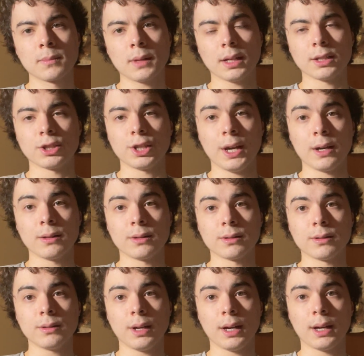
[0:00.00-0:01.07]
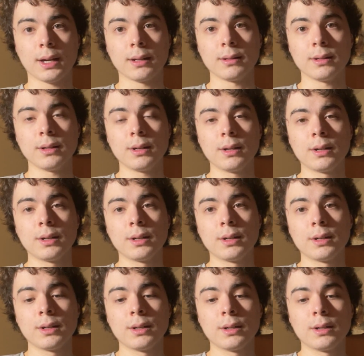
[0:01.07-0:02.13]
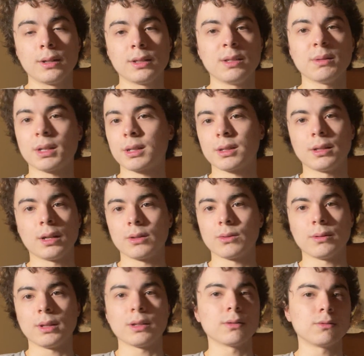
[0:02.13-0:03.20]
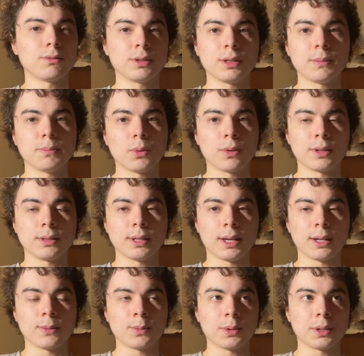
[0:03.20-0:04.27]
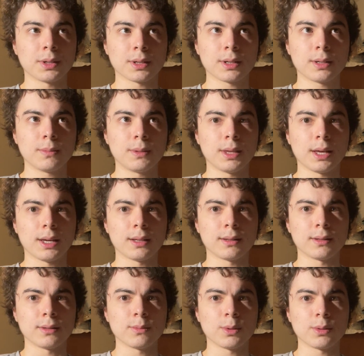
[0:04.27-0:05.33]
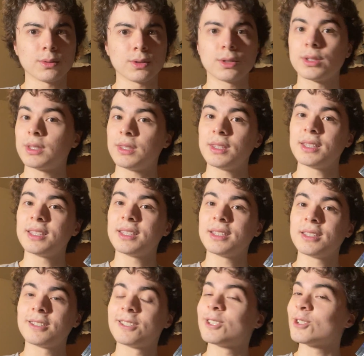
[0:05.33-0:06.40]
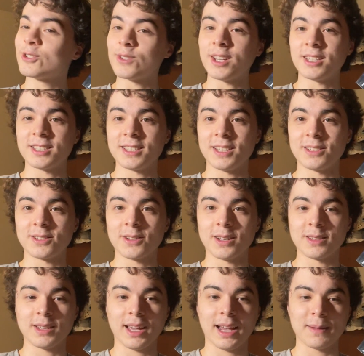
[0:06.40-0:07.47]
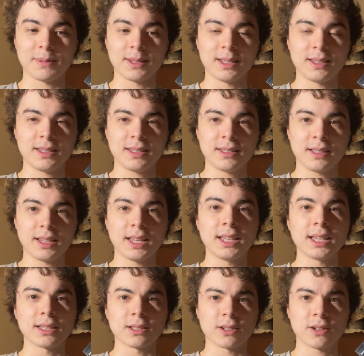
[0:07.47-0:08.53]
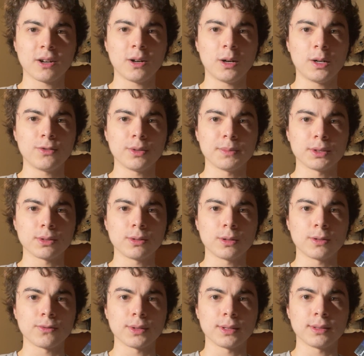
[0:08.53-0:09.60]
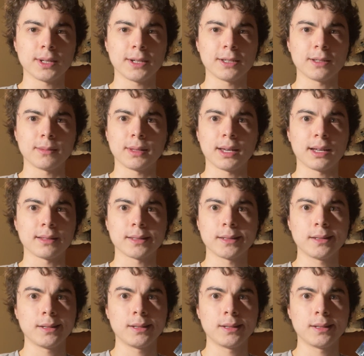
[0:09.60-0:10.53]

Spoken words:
as a janitor, and seems like it's another really boring day at work. But then most strange things starts happening, and then he gets a call from his girlfriend telling him that